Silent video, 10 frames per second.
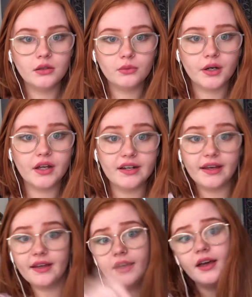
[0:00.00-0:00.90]
We're
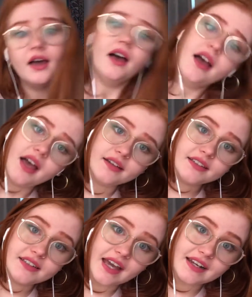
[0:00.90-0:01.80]
gonna
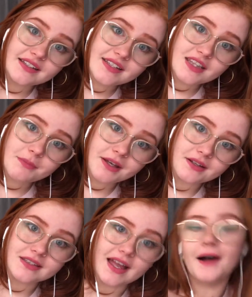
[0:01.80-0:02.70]
get into the
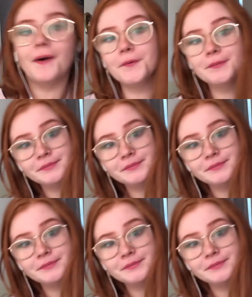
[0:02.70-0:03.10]
build now.